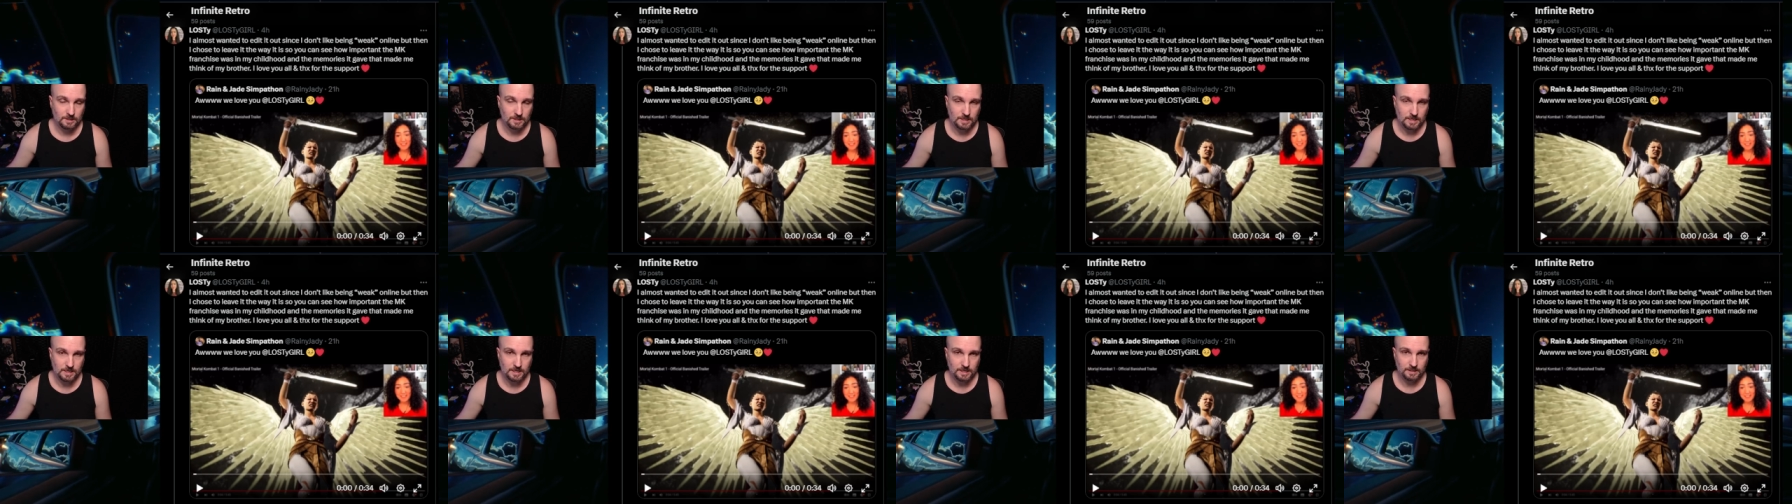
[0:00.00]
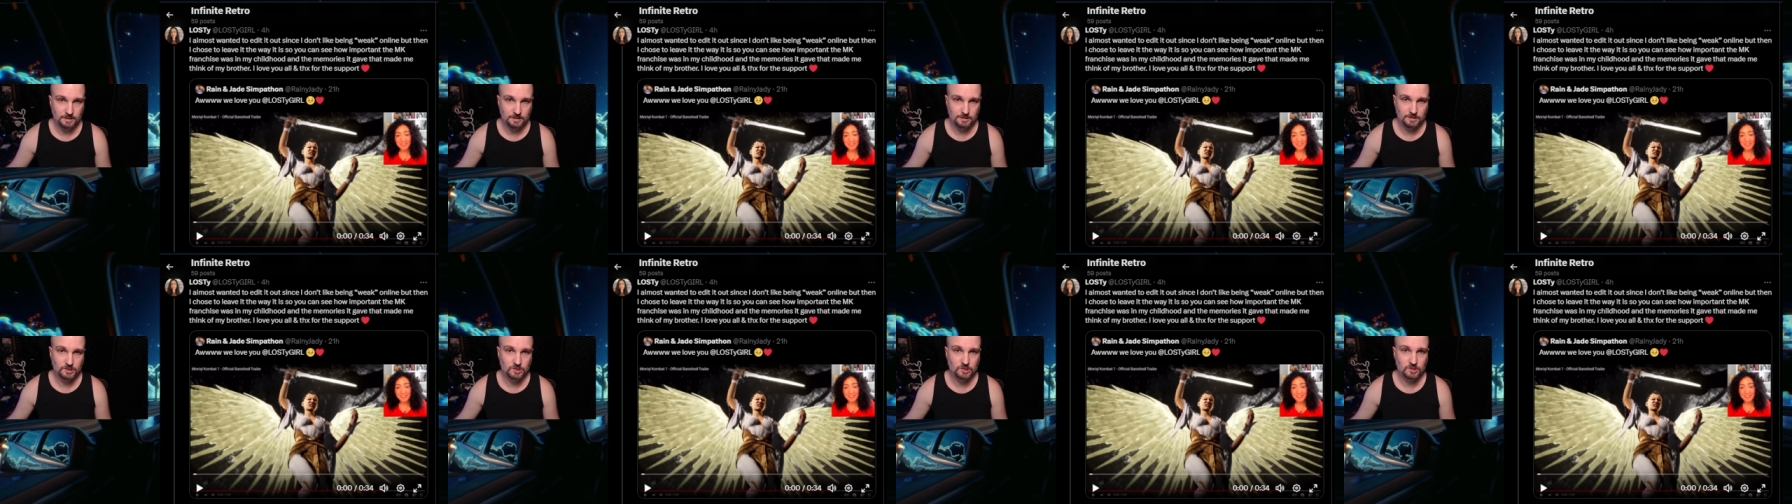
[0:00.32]

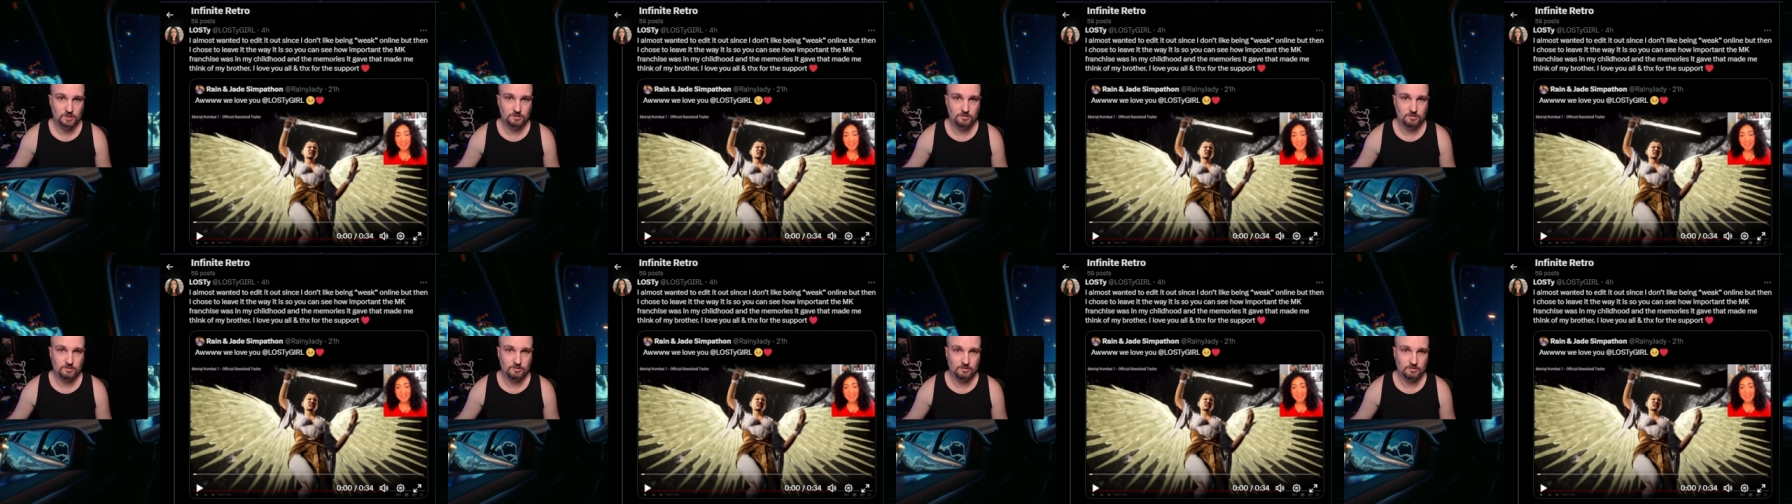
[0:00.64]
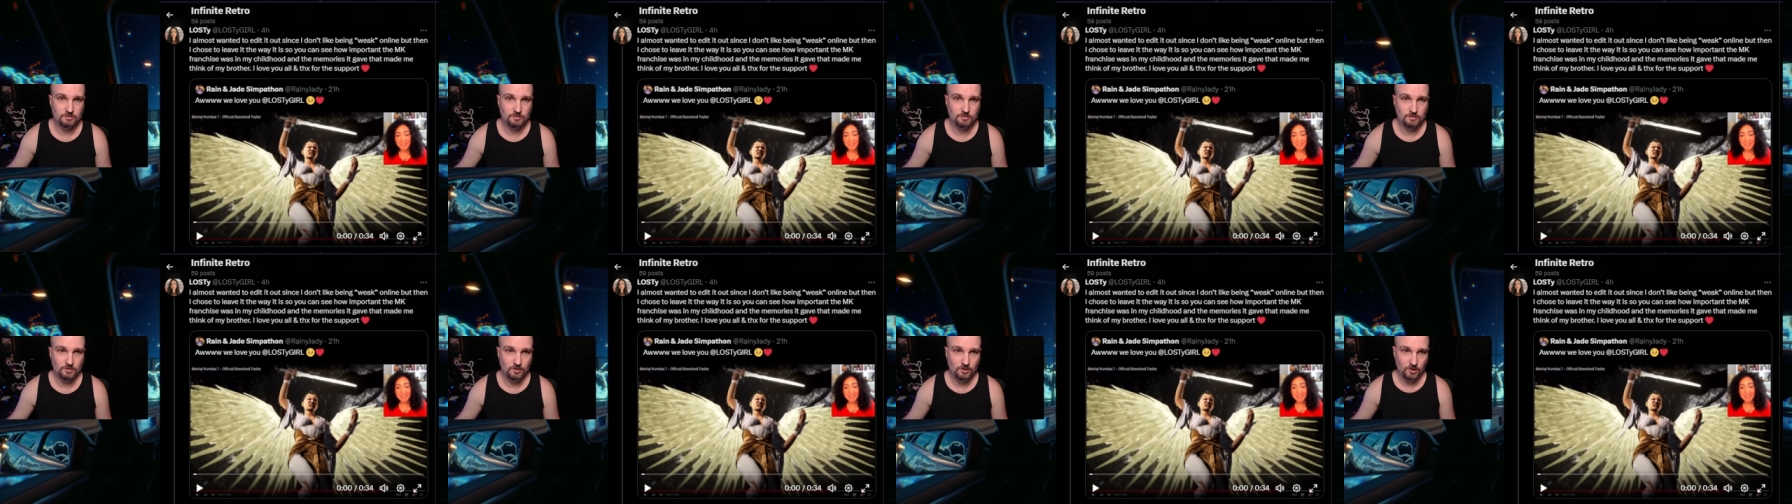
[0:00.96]
is
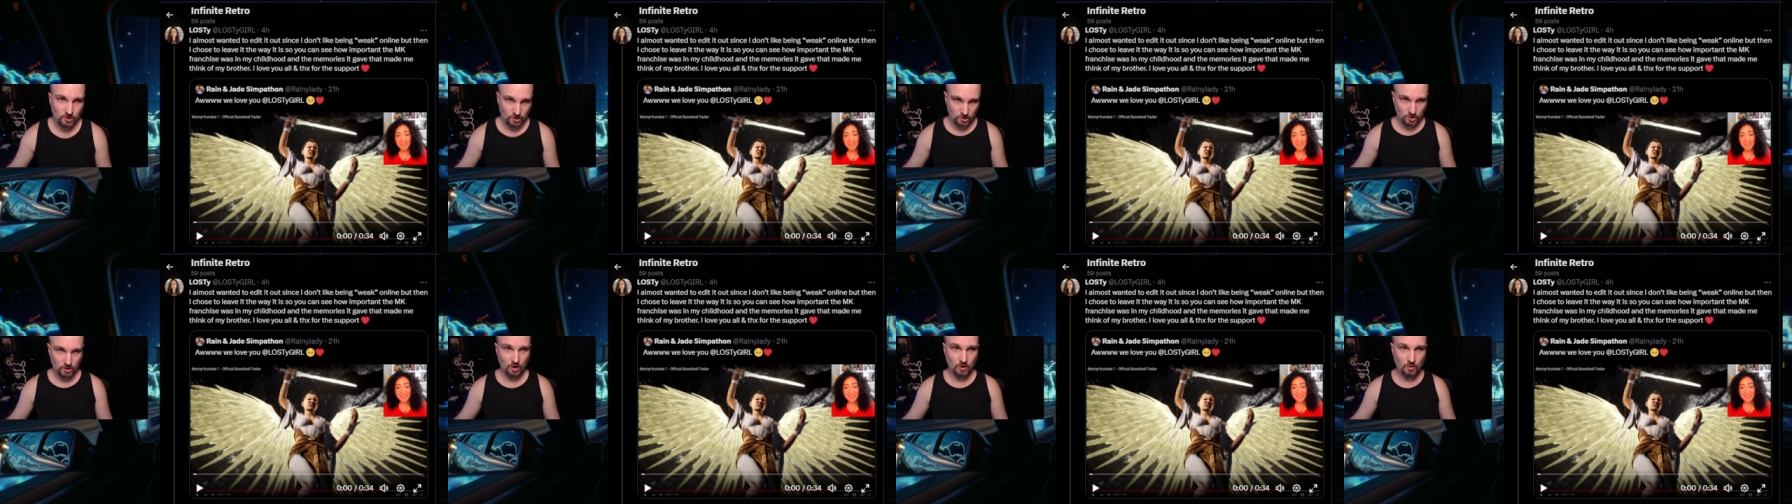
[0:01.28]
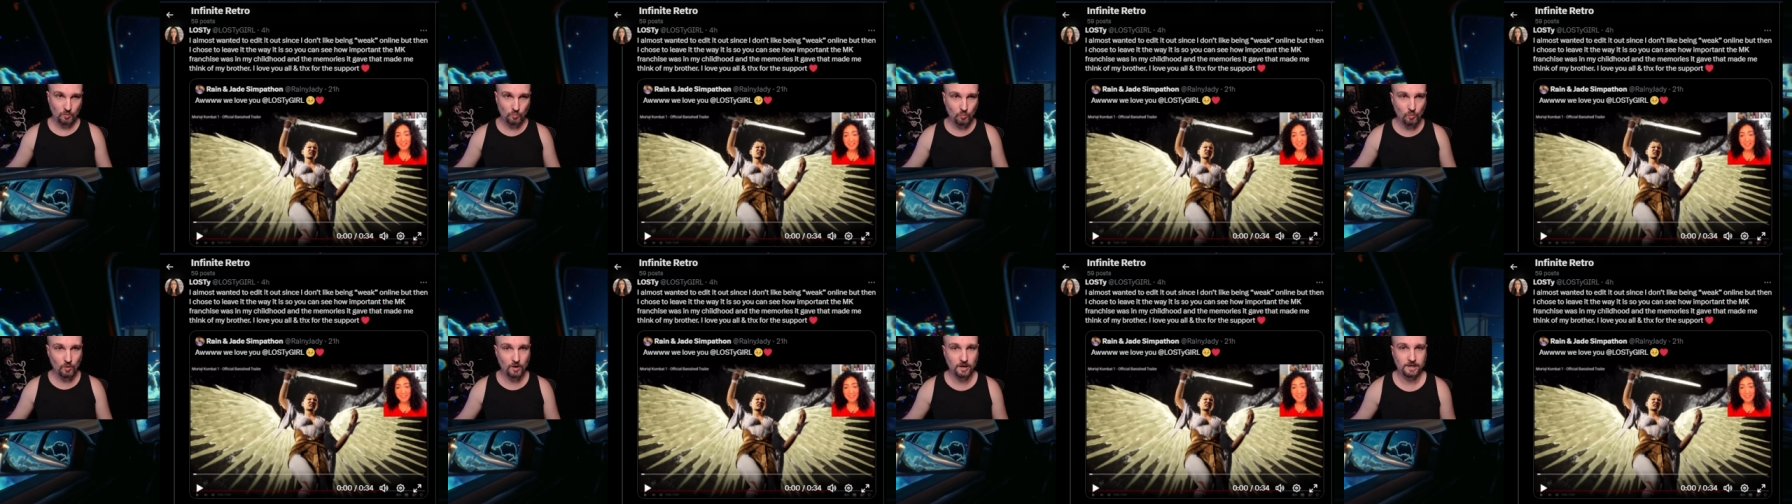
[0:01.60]
not
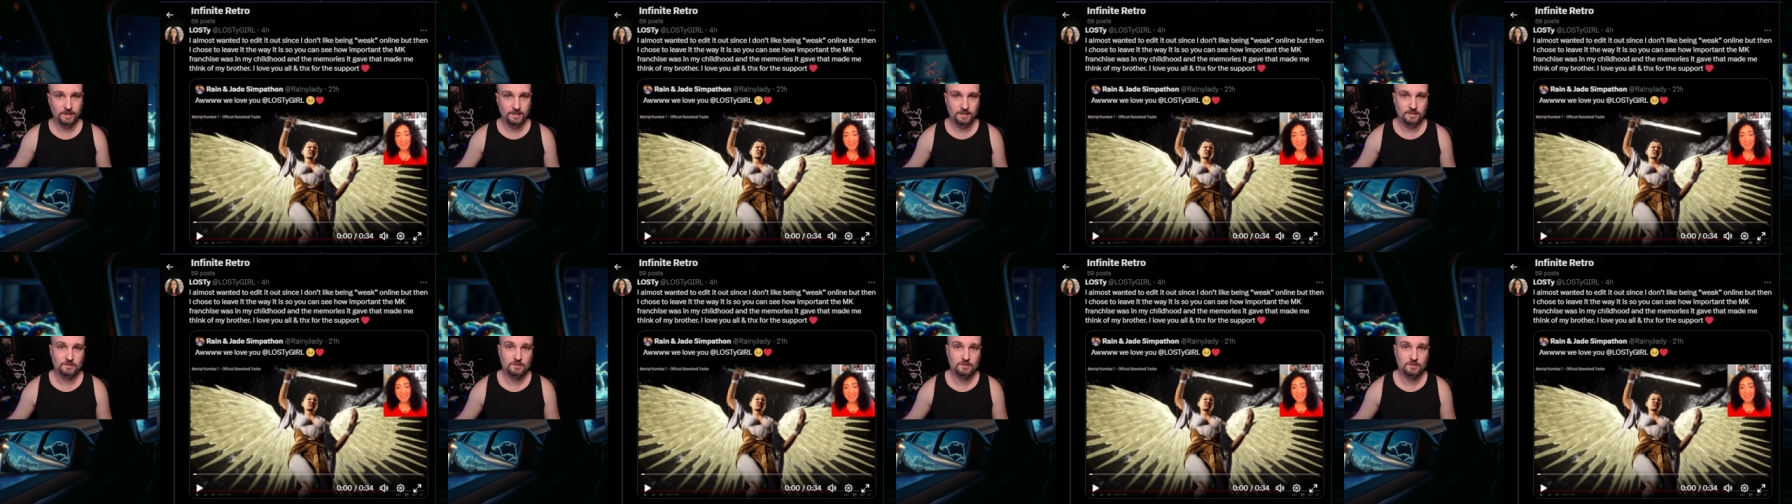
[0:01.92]
wanting